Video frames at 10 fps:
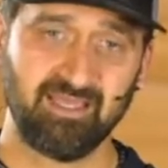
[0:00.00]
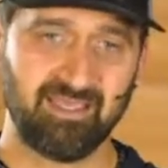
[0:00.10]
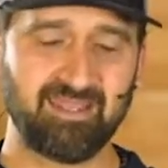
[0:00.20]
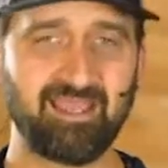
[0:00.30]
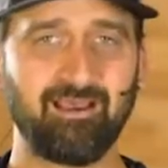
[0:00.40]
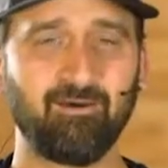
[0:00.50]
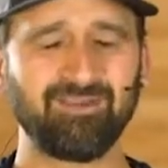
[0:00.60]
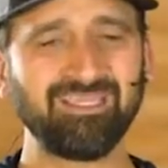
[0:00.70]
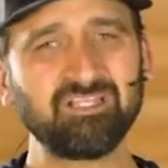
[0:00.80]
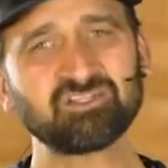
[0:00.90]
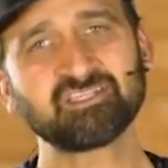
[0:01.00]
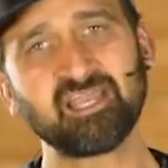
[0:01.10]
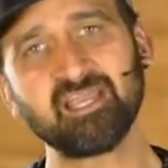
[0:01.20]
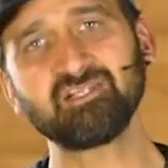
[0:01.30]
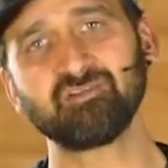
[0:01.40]
and how each
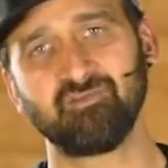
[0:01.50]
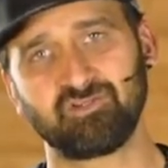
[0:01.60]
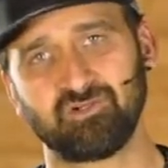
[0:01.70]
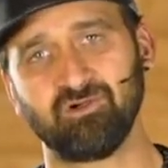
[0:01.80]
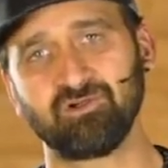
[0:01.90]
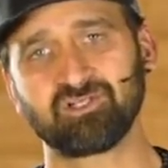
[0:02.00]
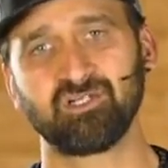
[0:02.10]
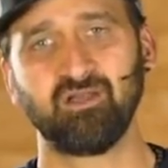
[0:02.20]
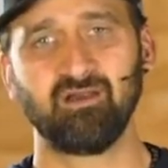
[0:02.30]
stage of a church